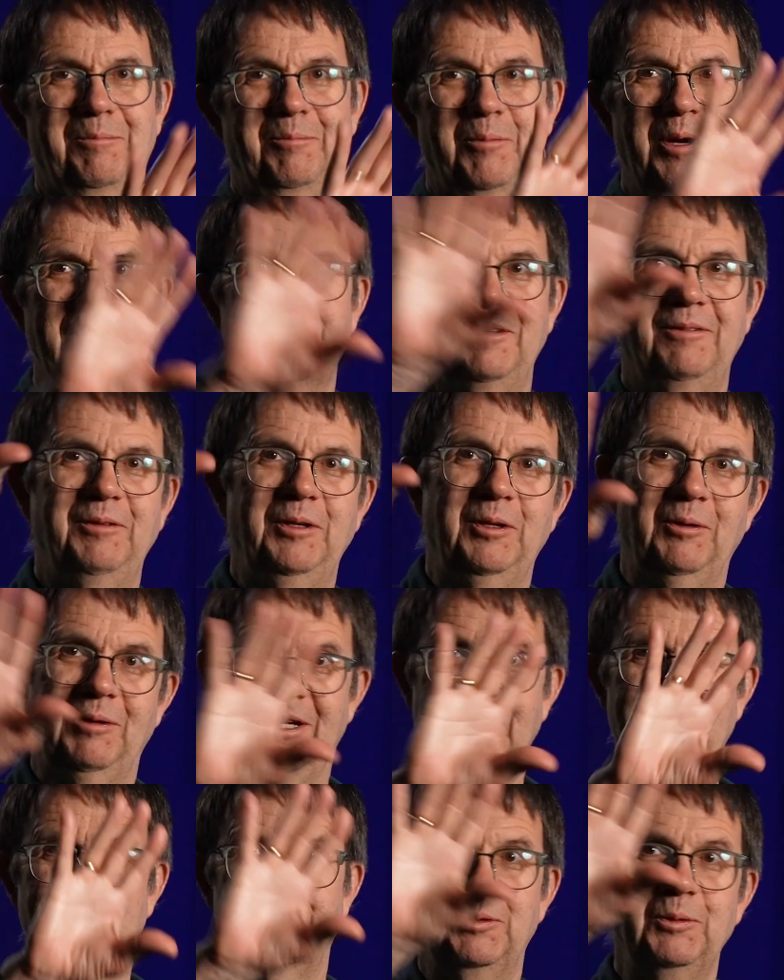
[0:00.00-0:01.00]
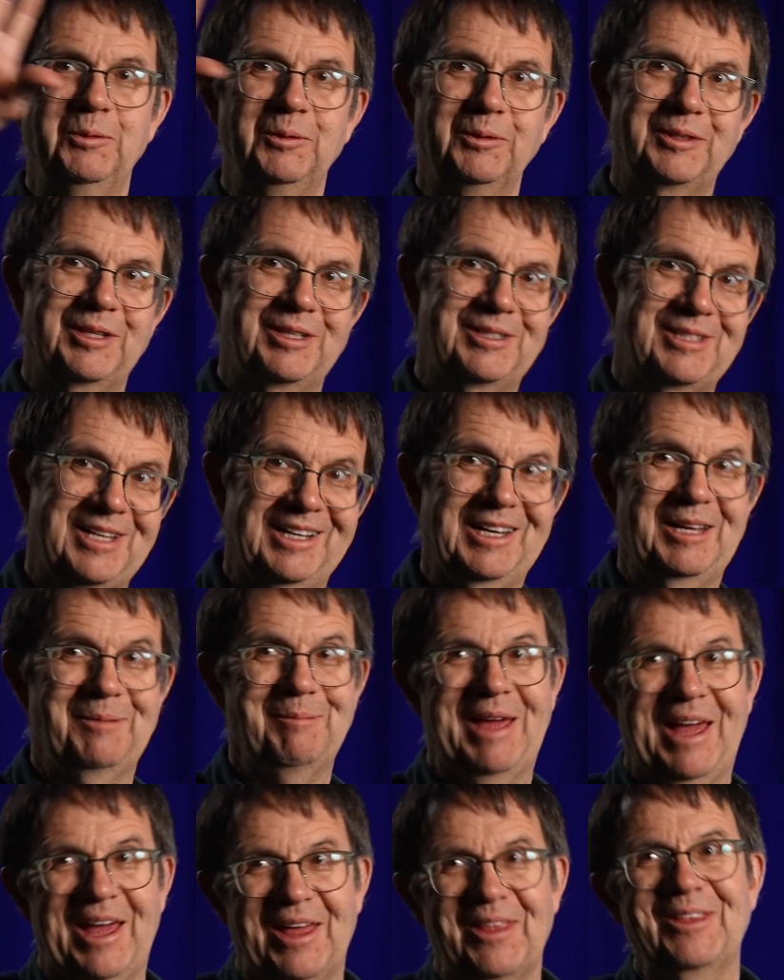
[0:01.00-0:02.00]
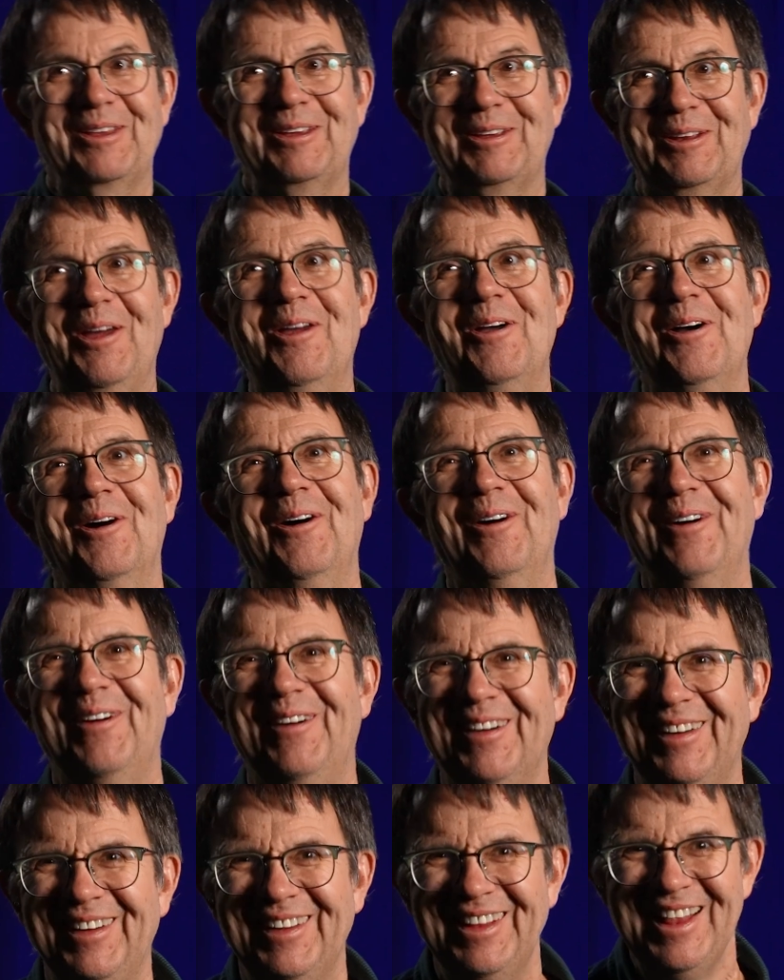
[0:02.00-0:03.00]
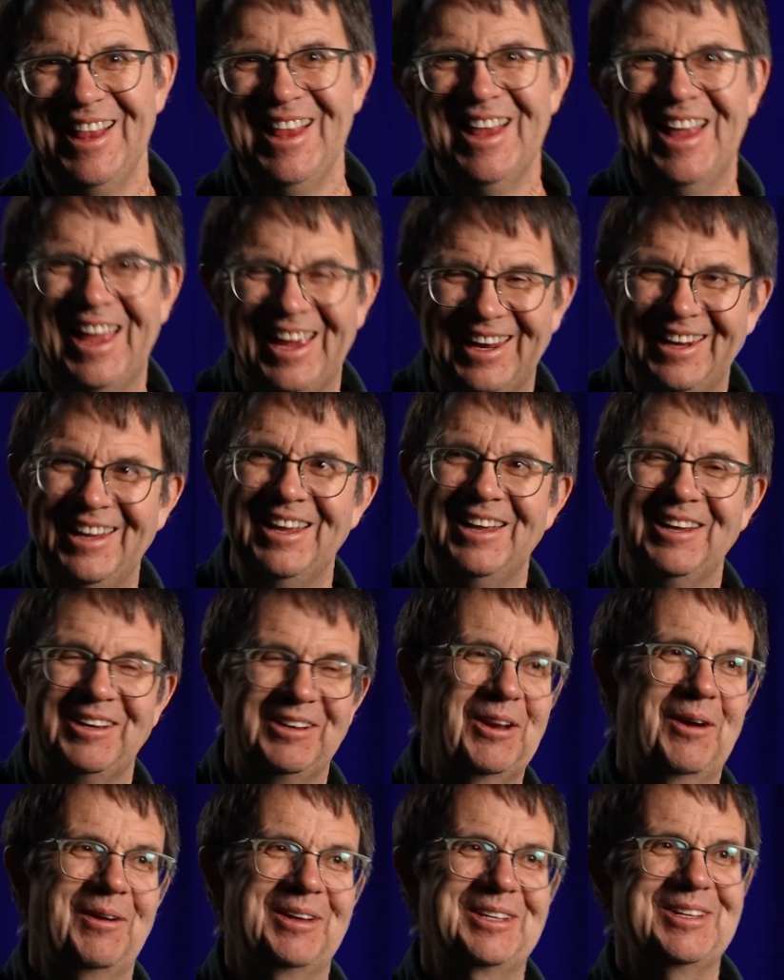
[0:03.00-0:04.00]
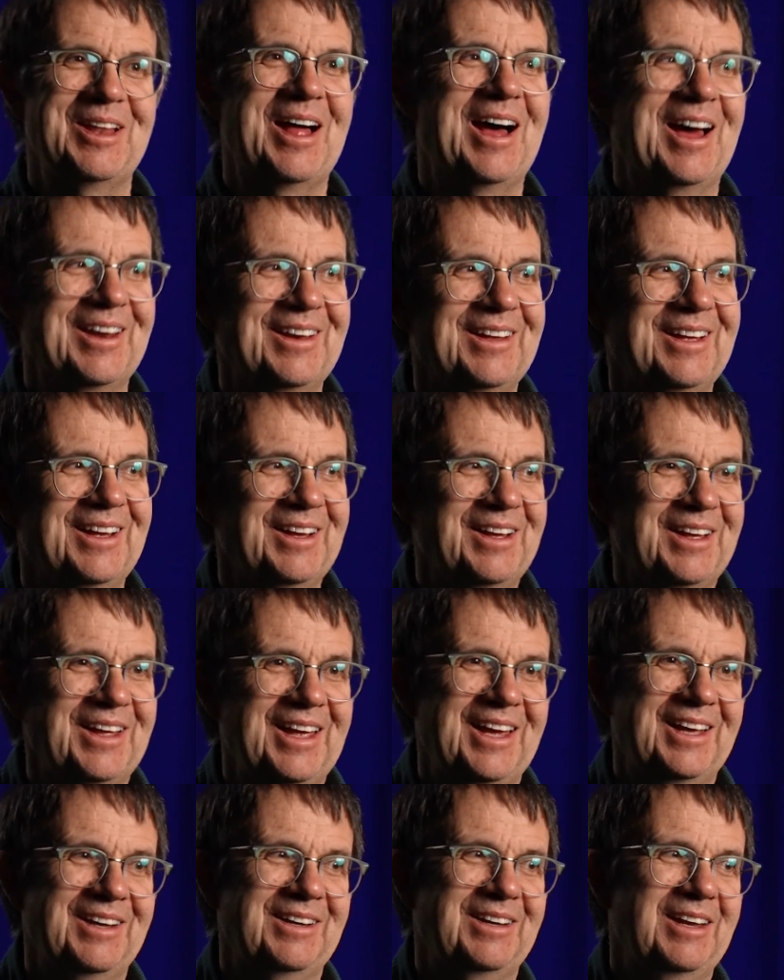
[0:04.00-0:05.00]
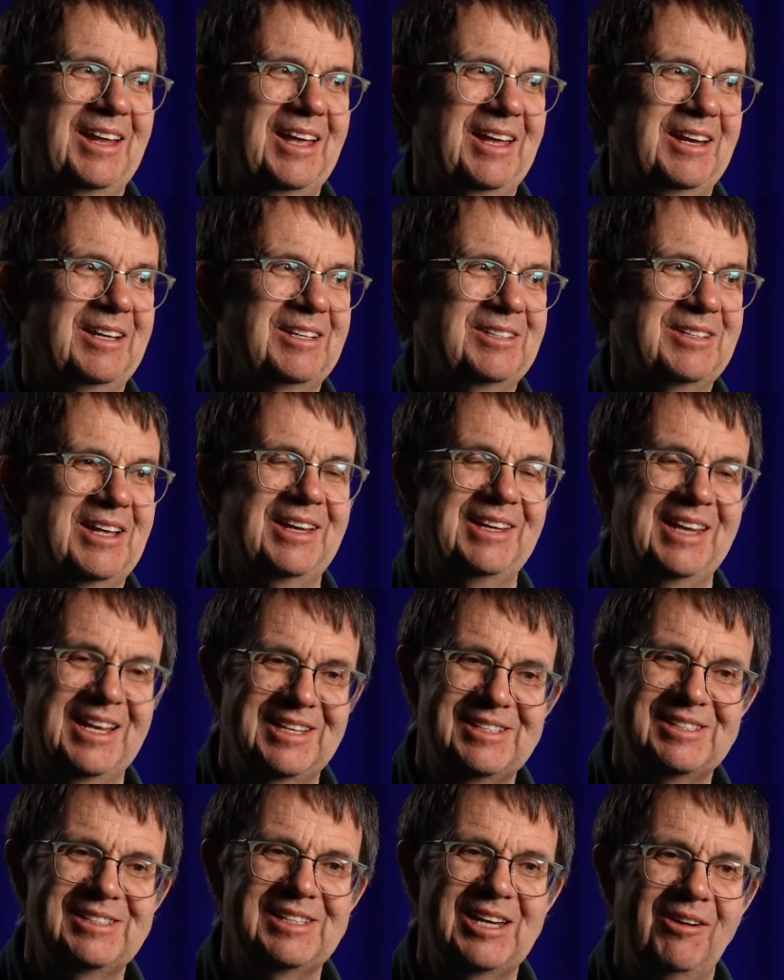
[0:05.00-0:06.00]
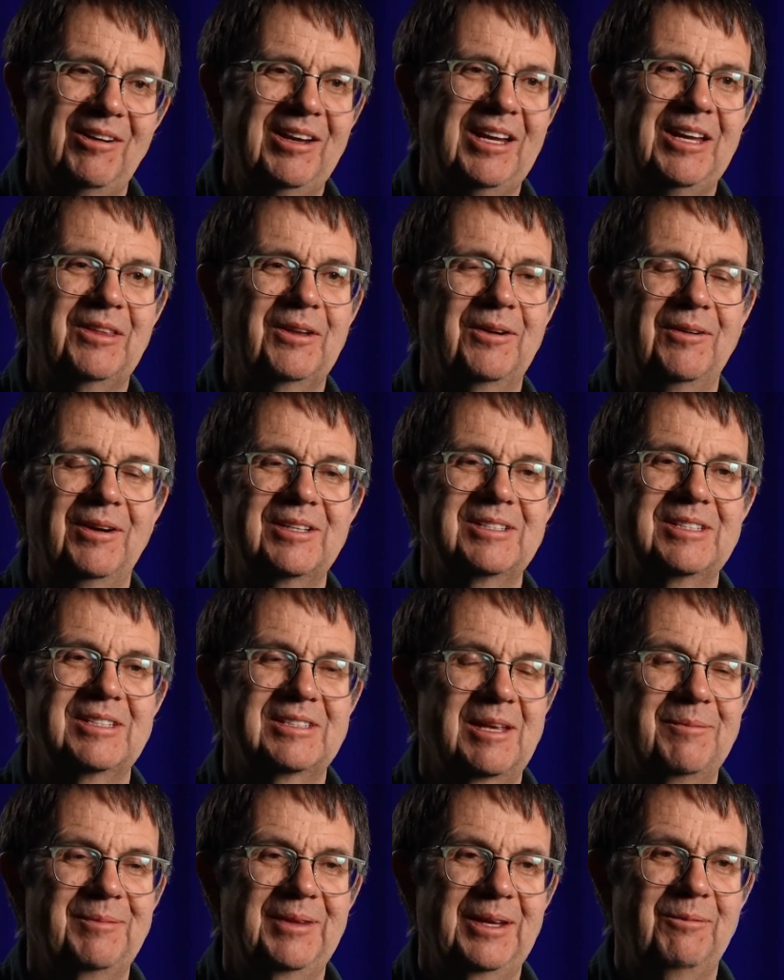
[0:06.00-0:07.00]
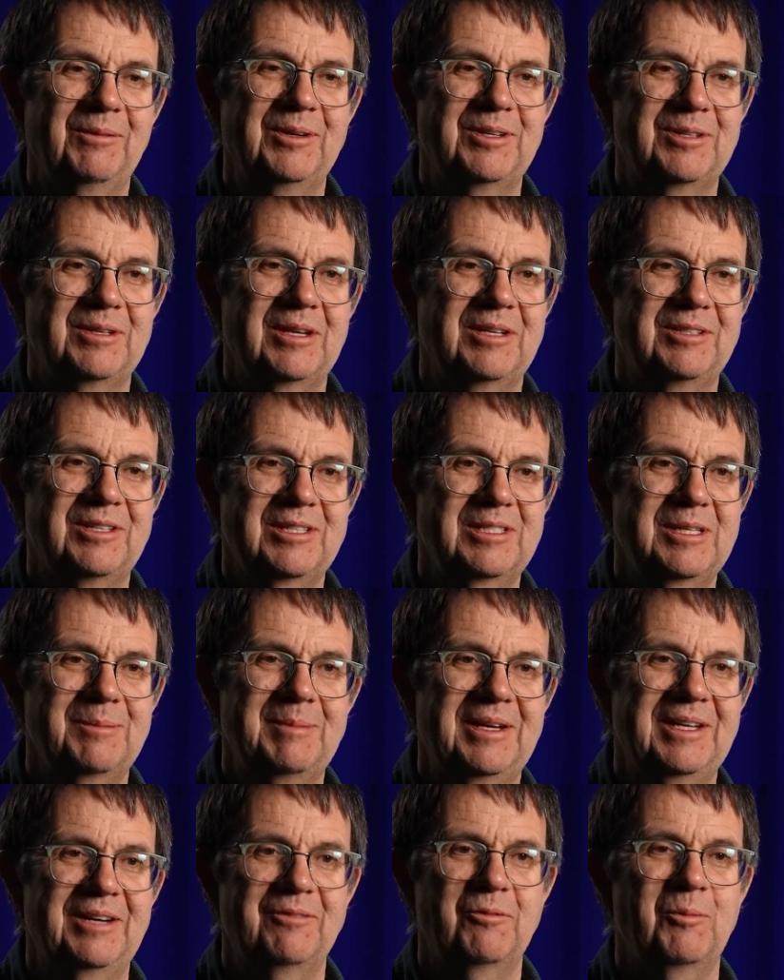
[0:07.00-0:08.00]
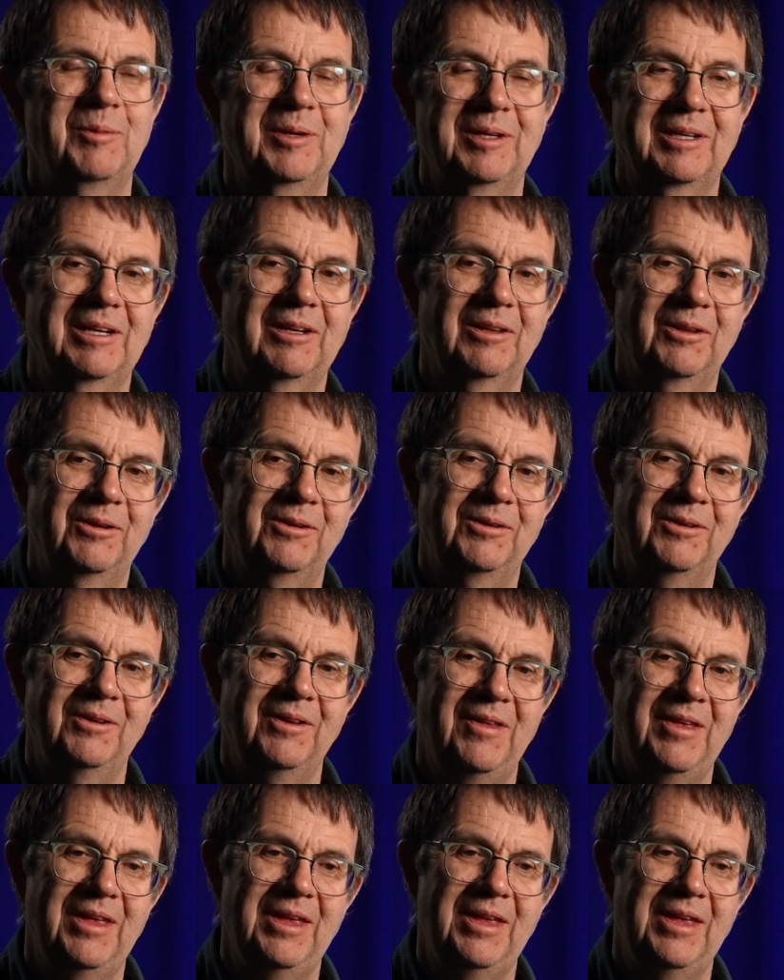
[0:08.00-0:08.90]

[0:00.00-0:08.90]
point of view, it's cool to suck at math, you know, and, you know, it's not, and it's not necessary either. It's something which just about everyone can learn,